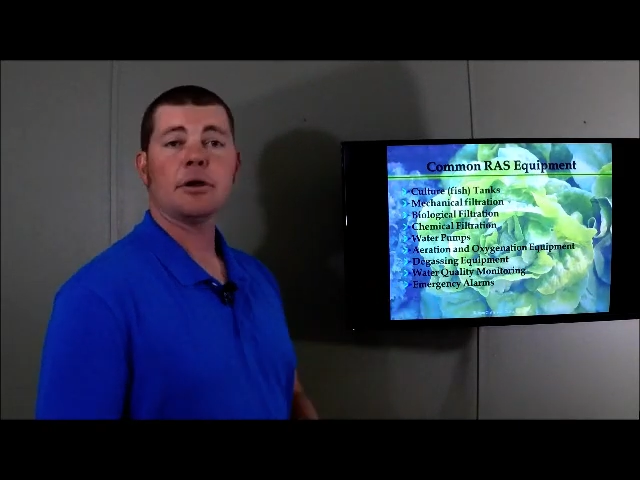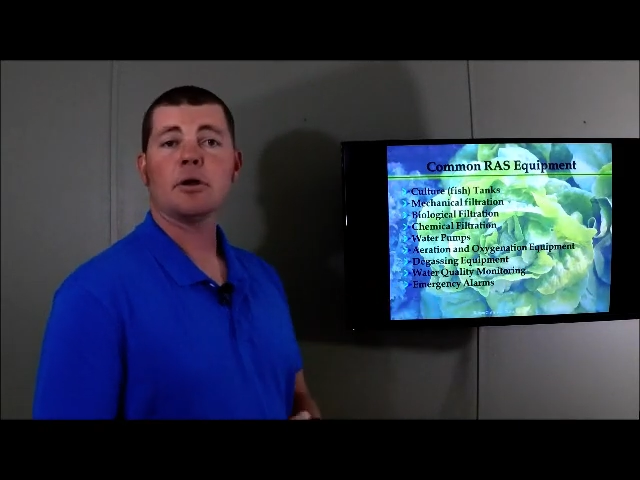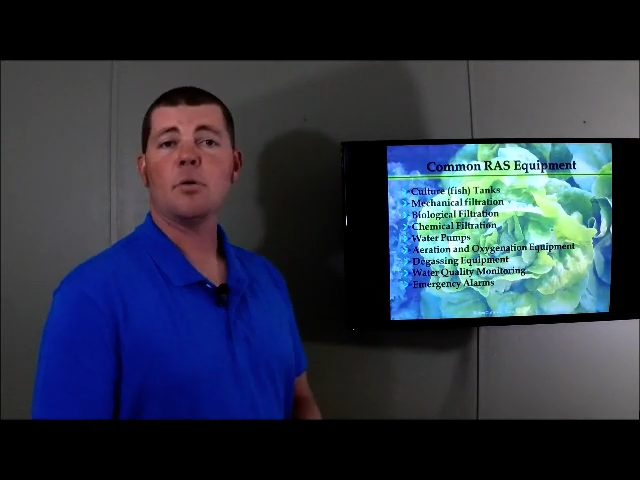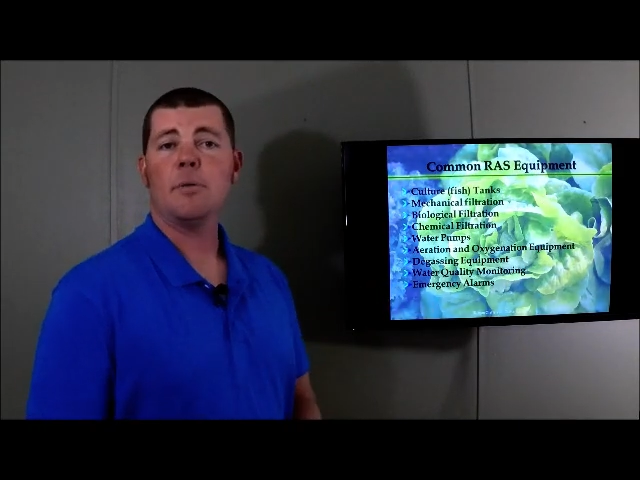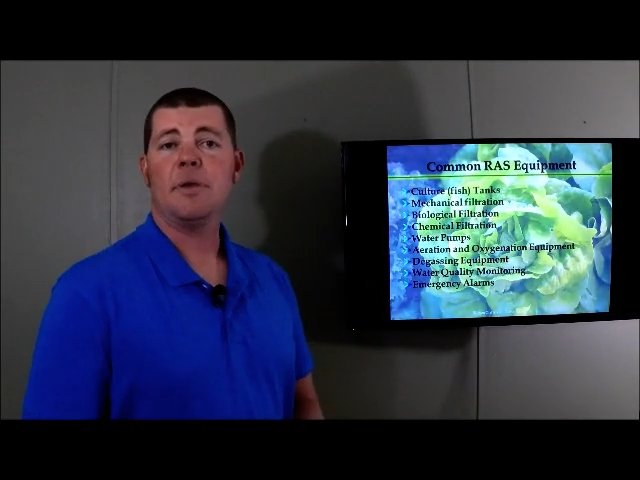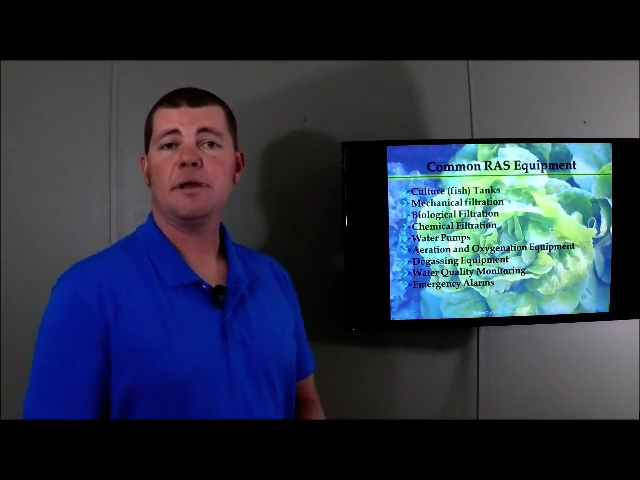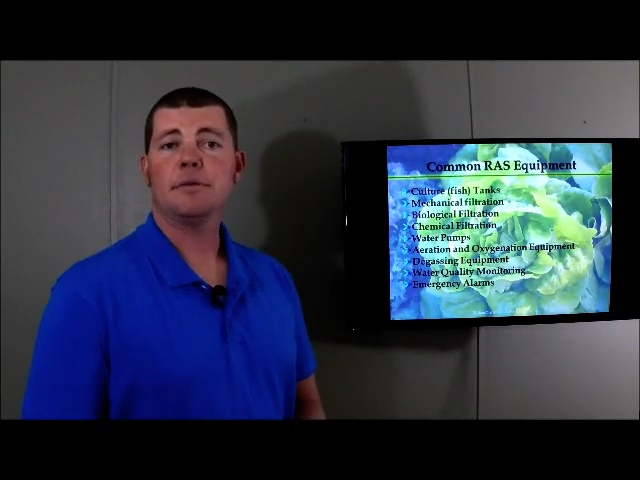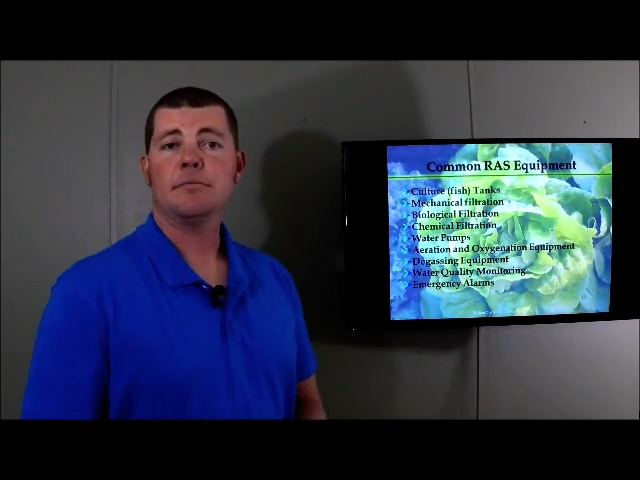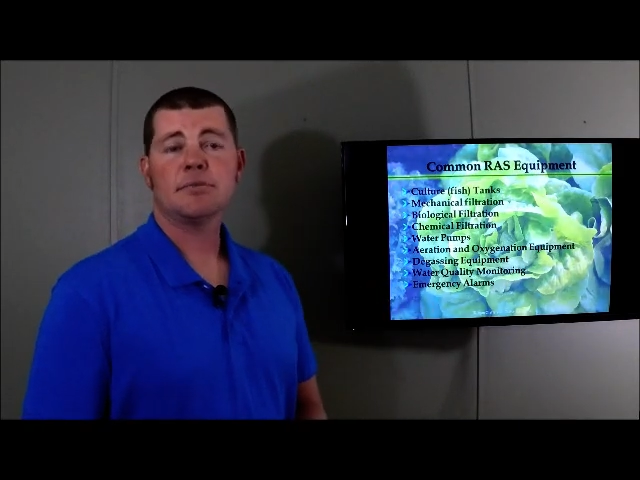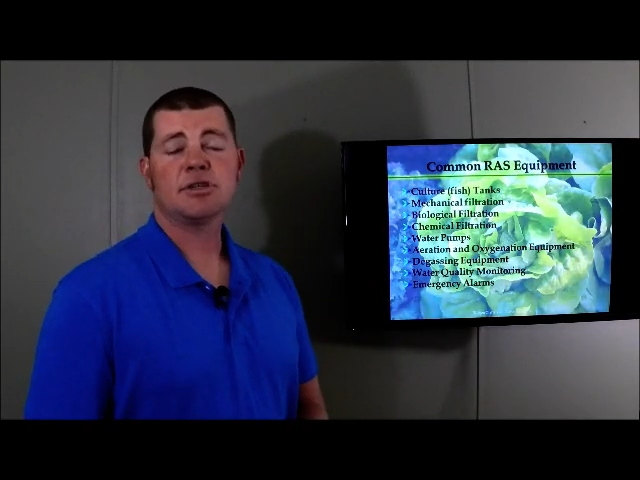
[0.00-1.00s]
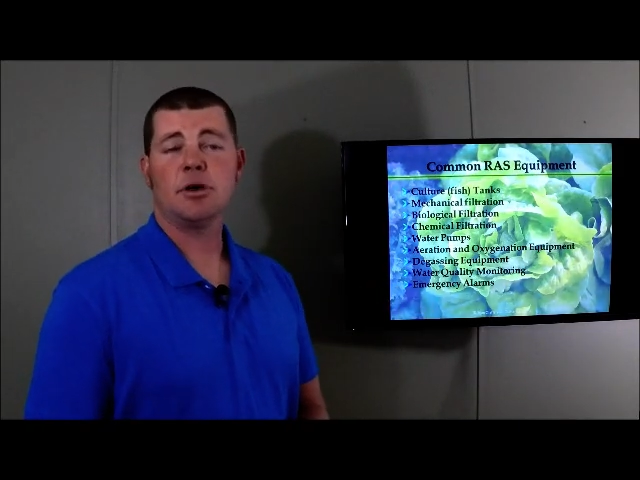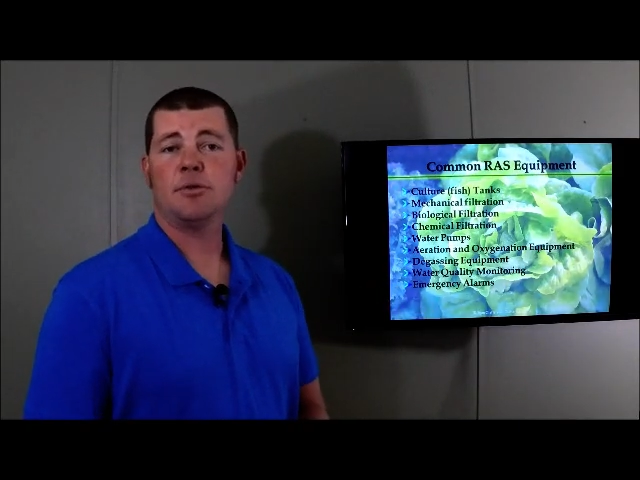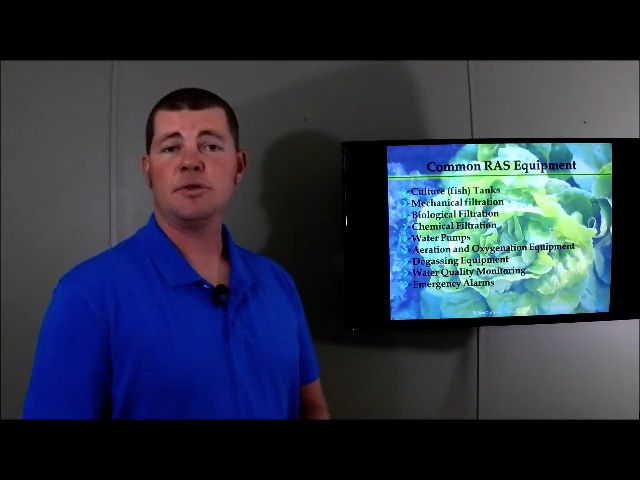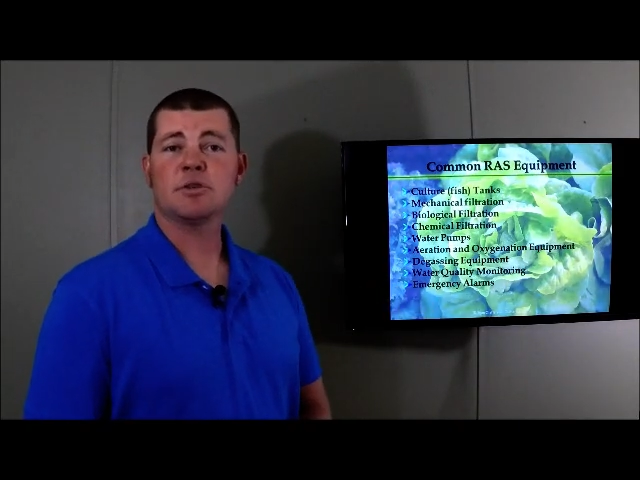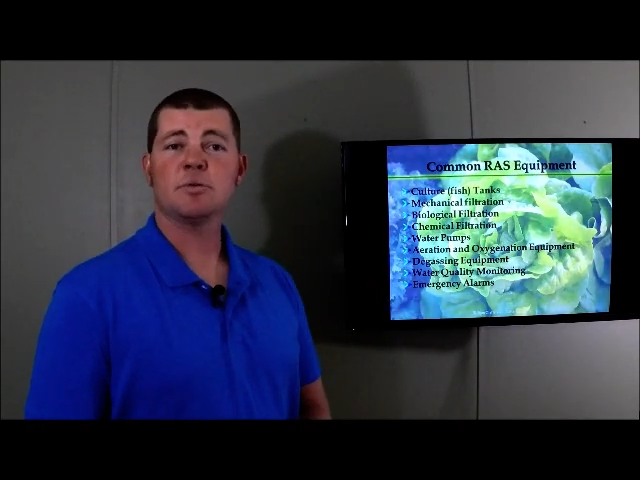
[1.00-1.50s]
equipment.
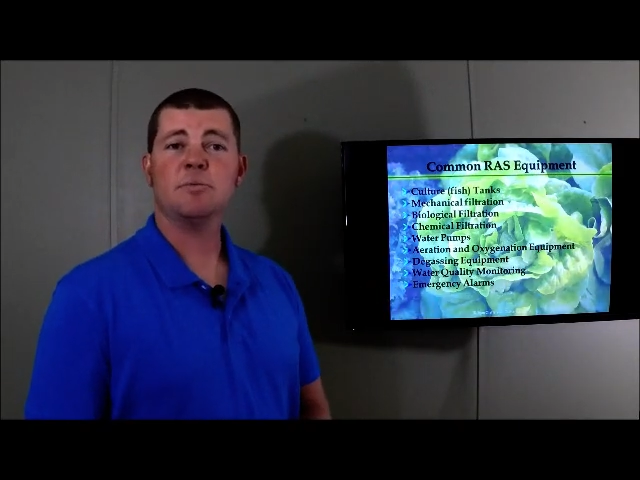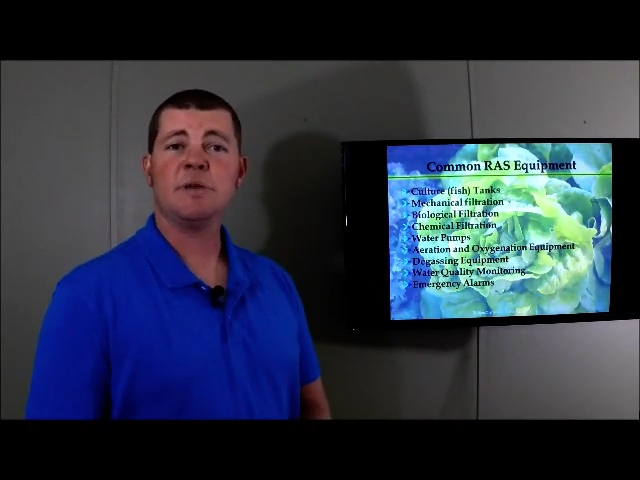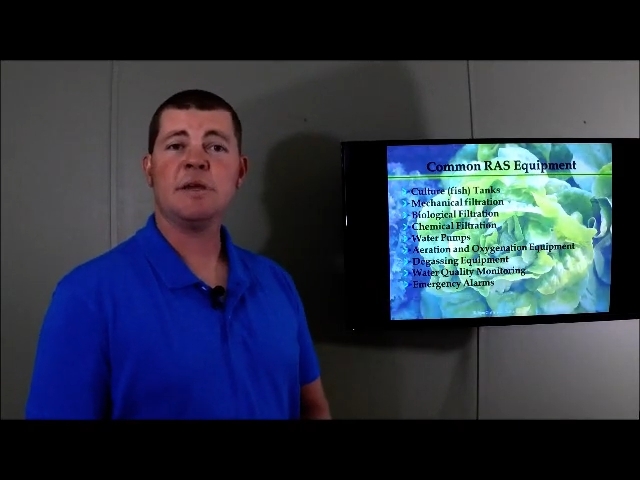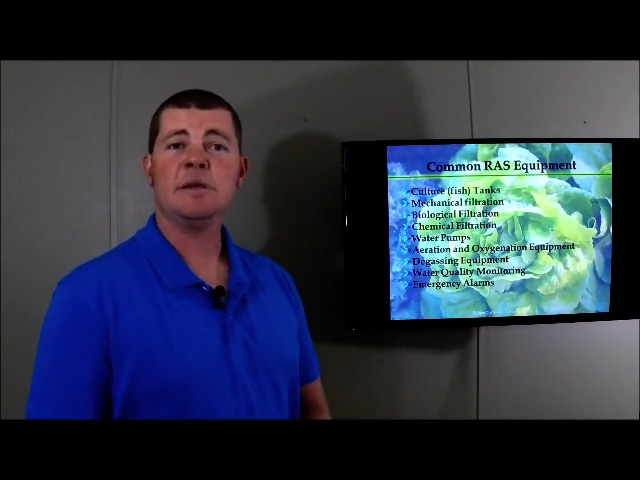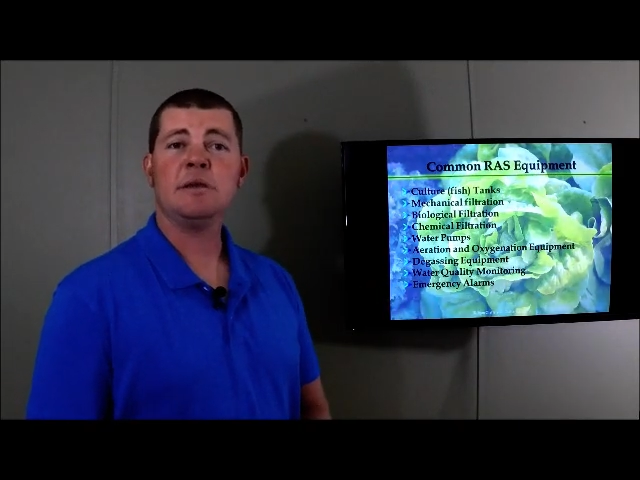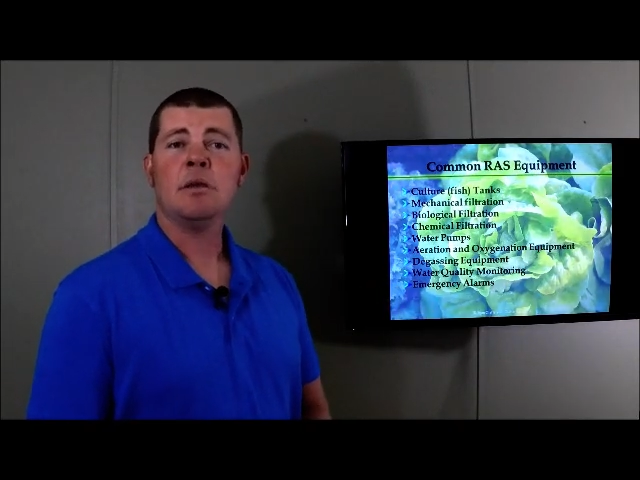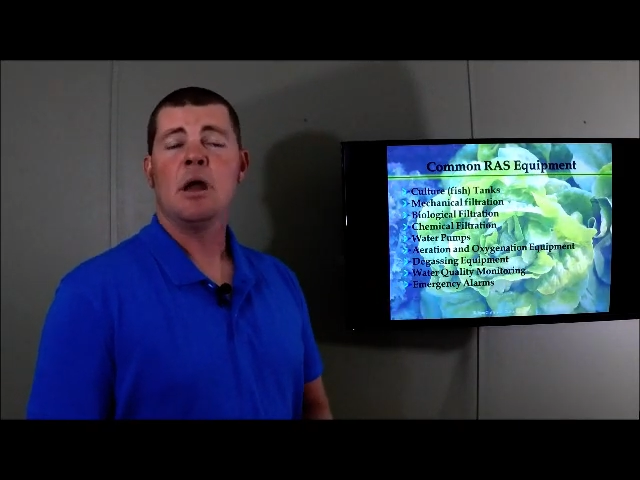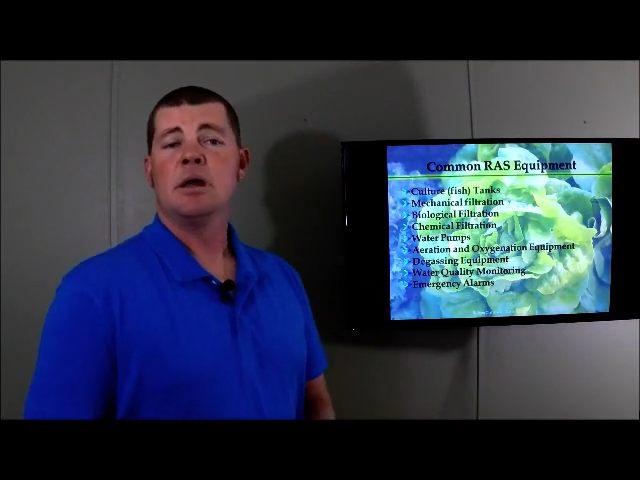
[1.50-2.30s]
So this would be